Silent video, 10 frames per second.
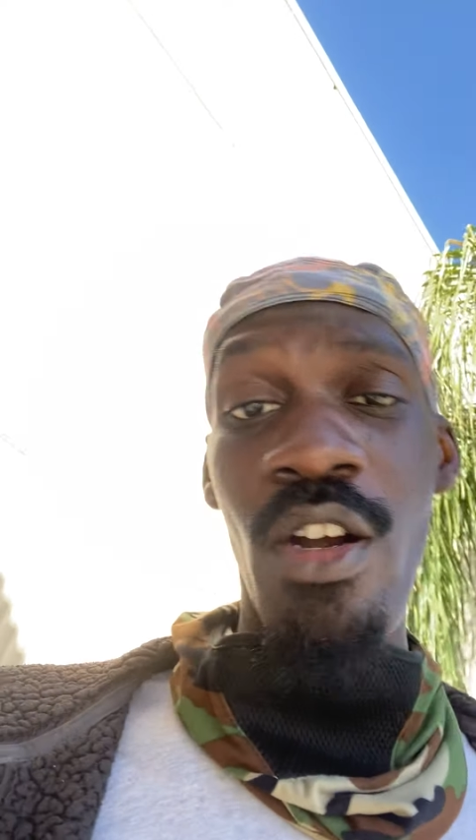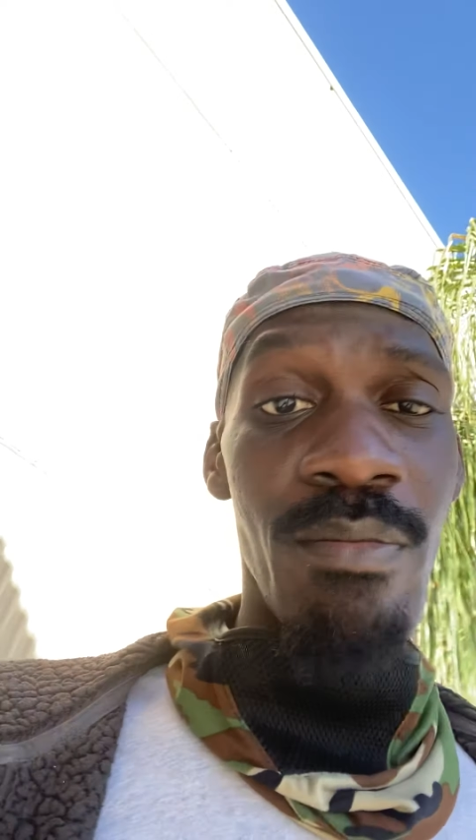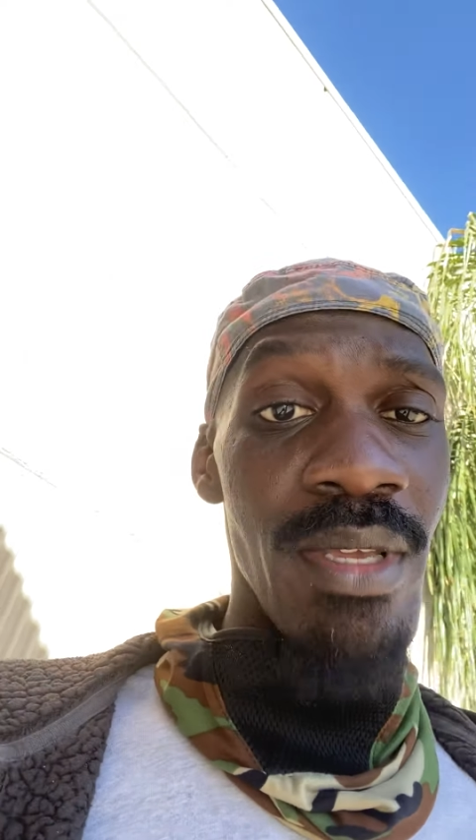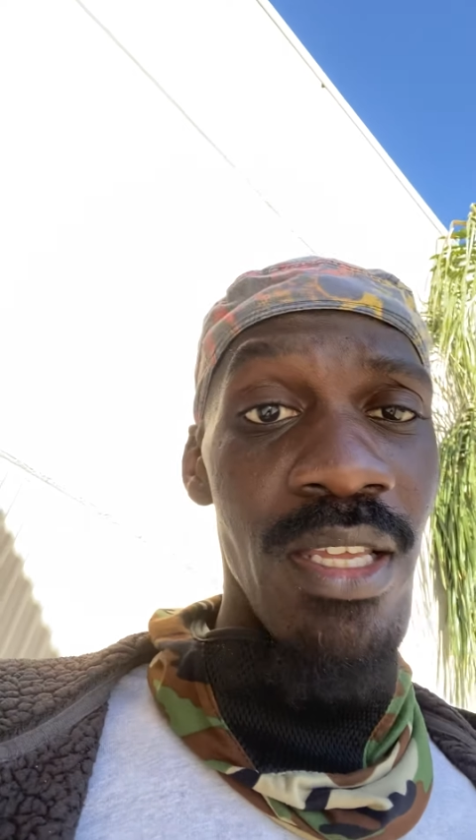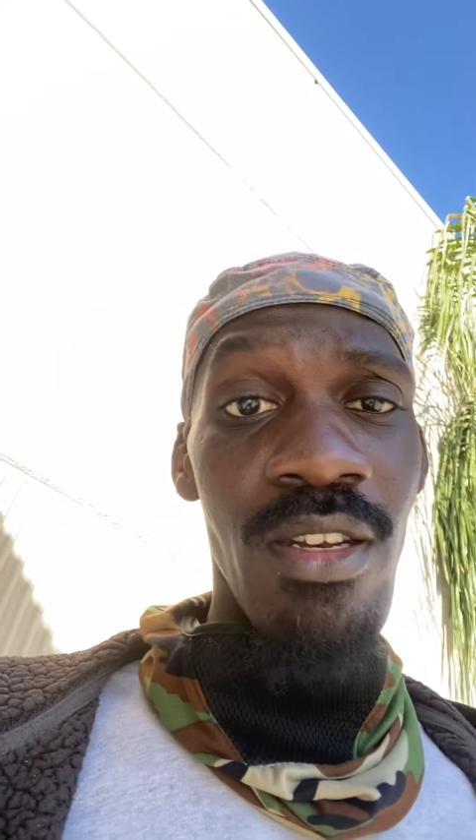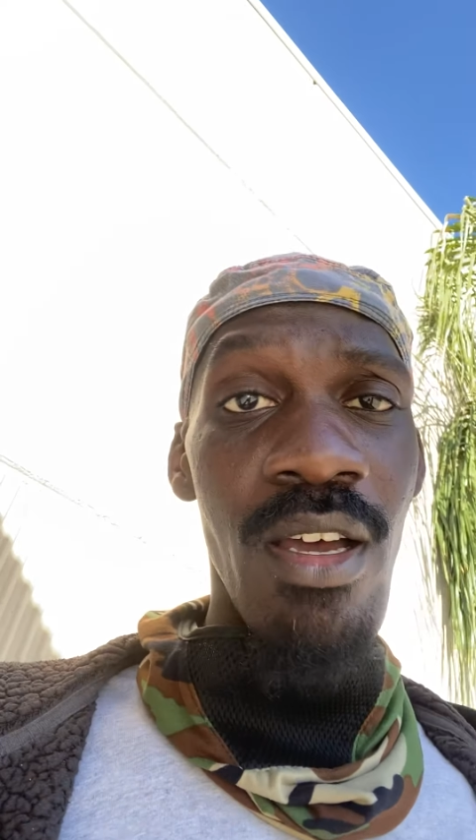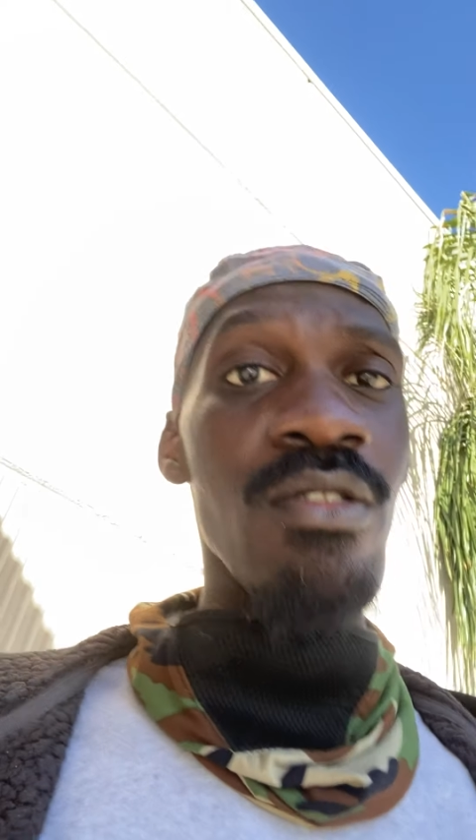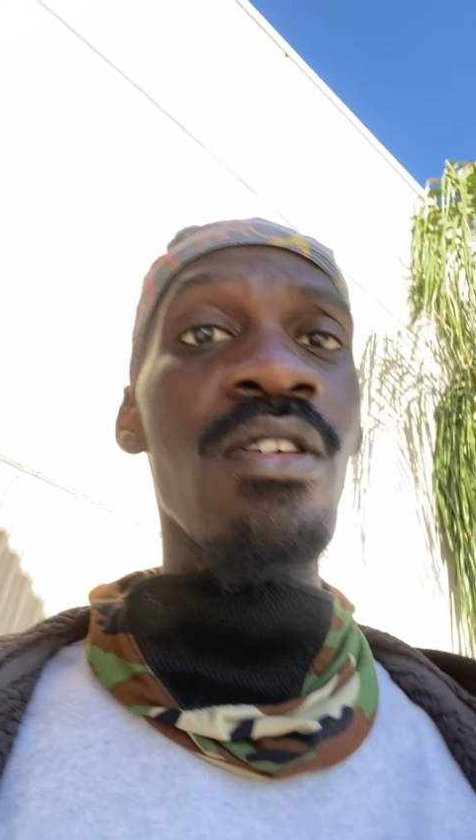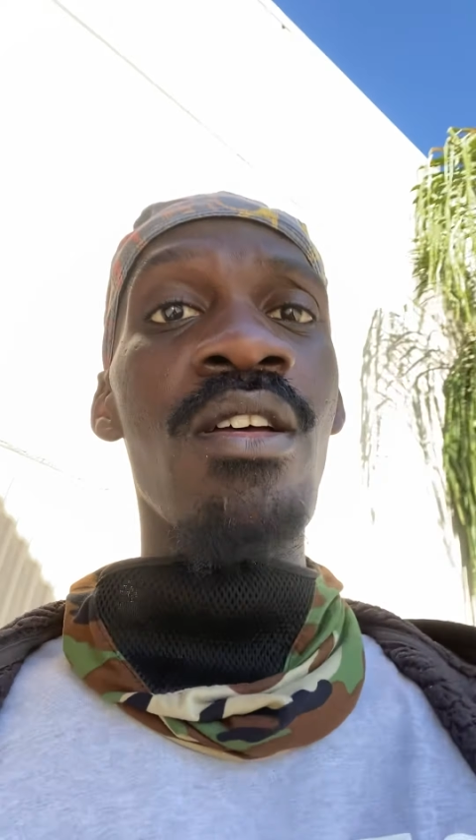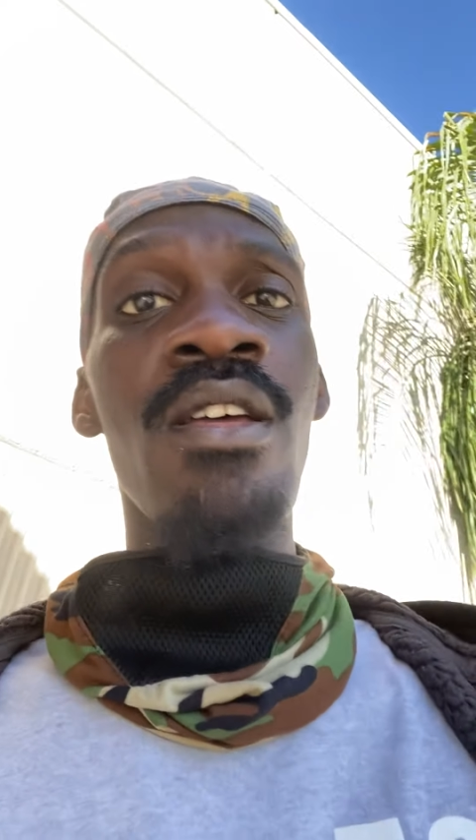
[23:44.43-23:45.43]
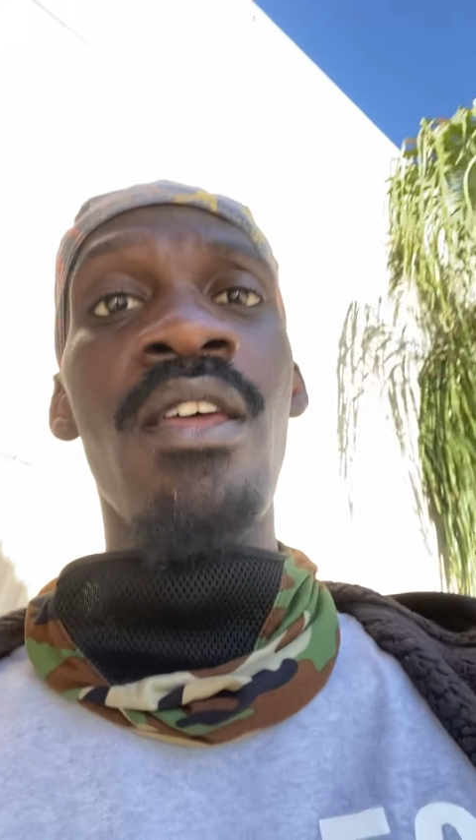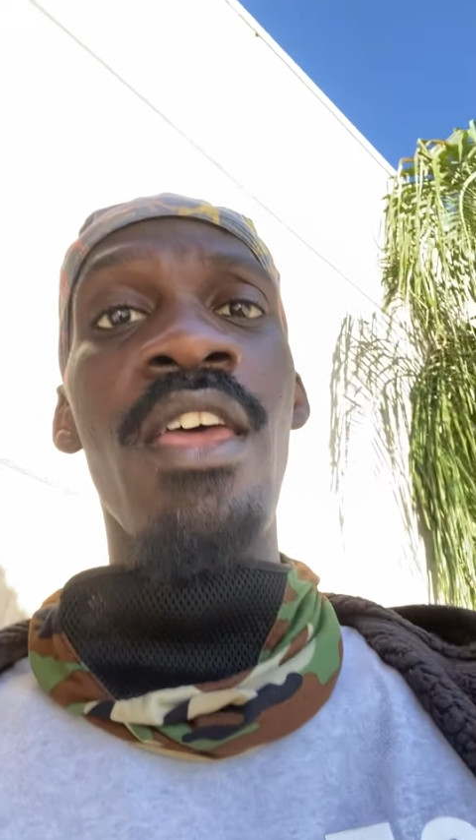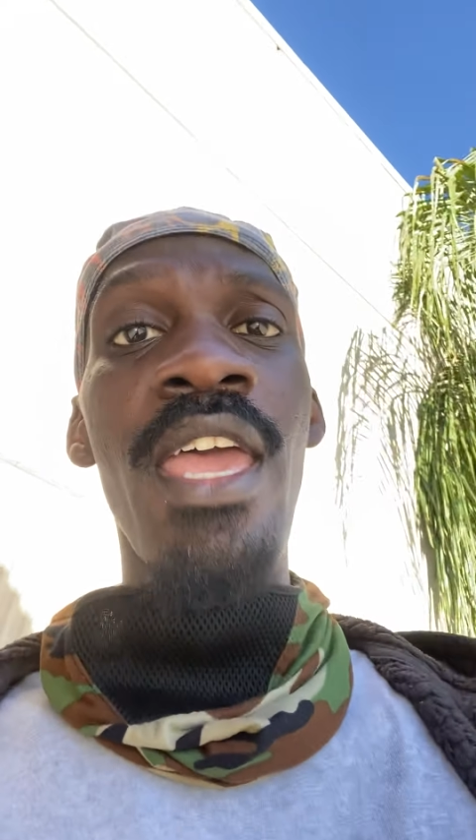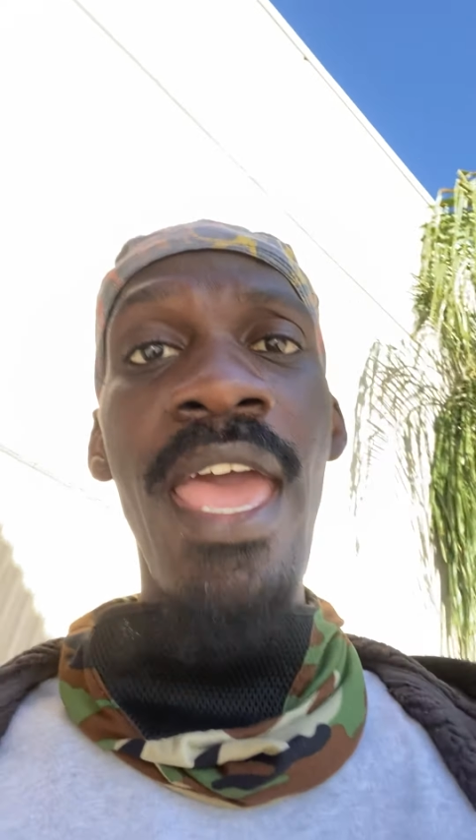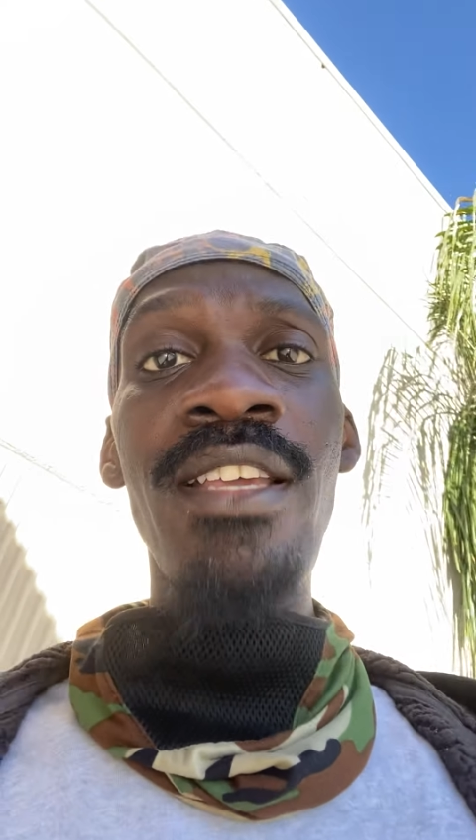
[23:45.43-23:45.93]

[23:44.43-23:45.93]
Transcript: hurt me. No, it